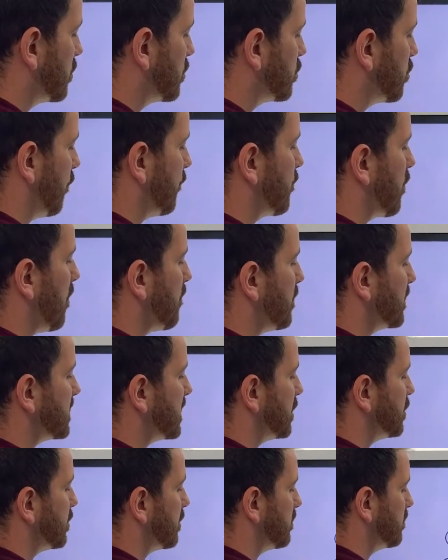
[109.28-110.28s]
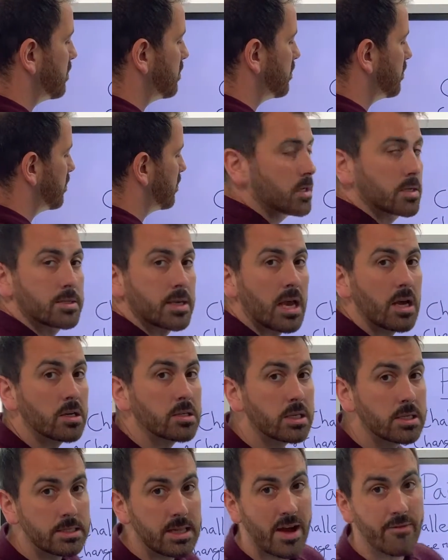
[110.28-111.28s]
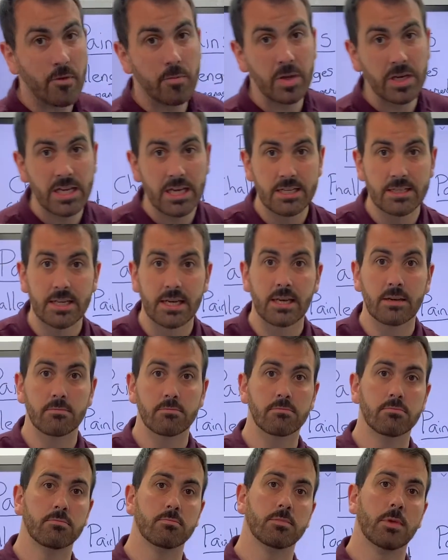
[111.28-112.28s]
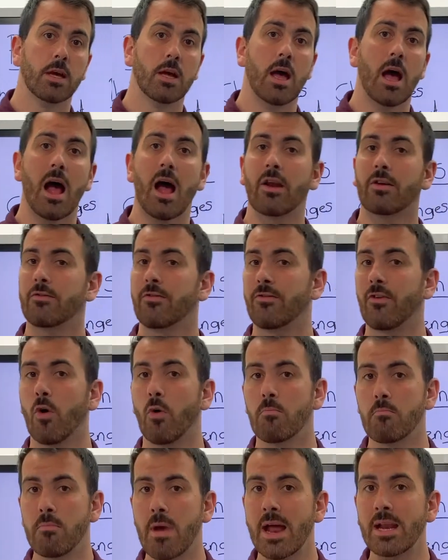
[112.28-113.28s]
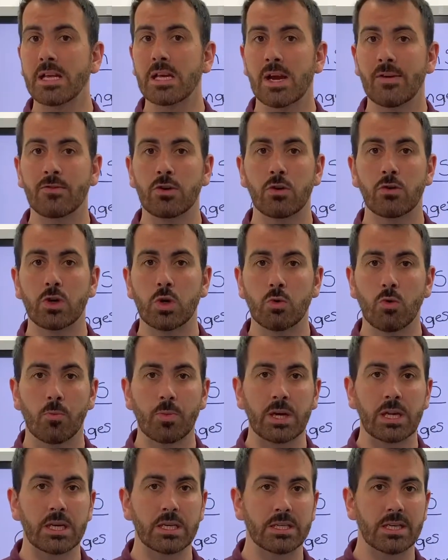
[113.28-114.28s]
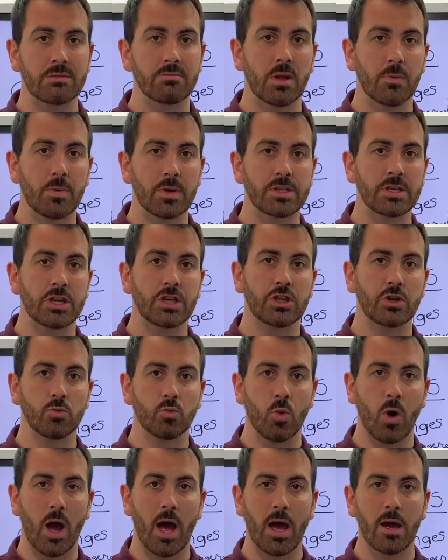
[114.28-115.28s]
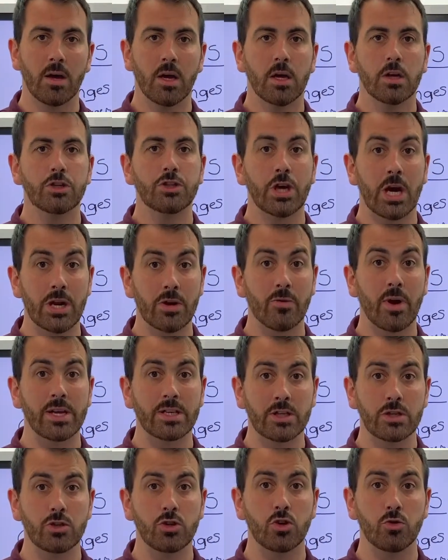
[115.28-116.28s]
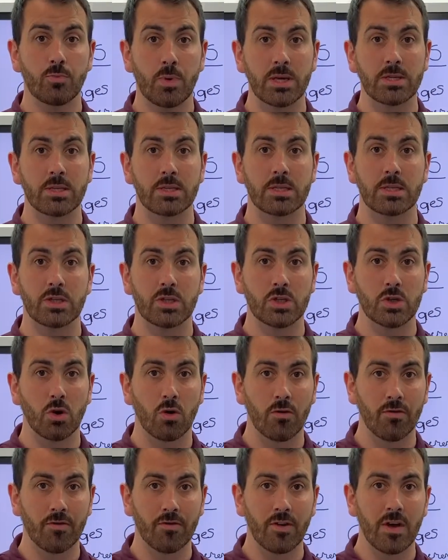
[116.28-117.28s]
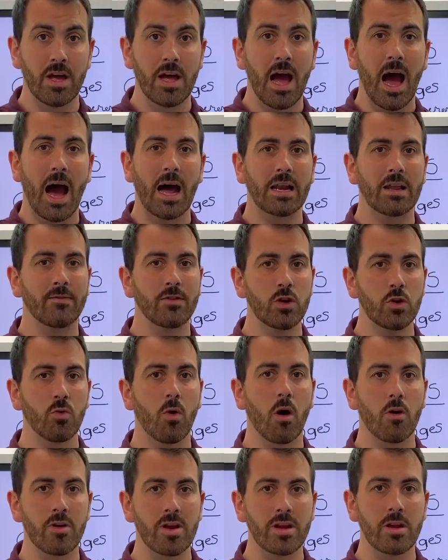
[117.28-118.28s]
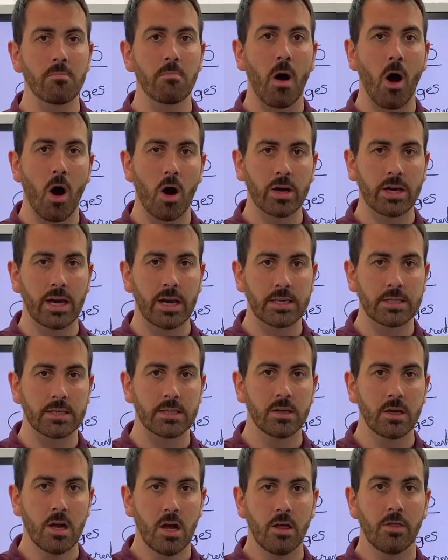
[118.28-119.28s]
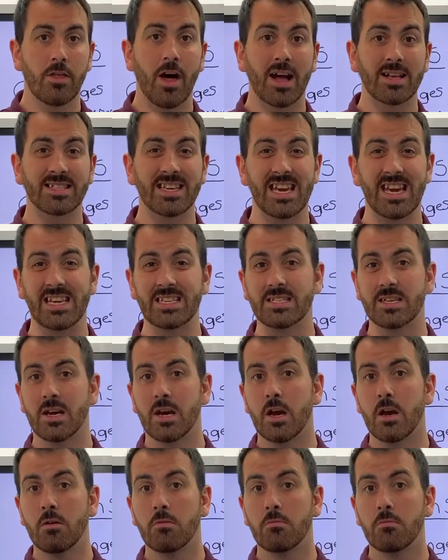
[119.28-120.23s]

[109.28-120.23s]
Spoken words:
tough competition. Sales has never been easy. And for many of you, you will be in a similar position where generating new business is tough. And if you are in a market that is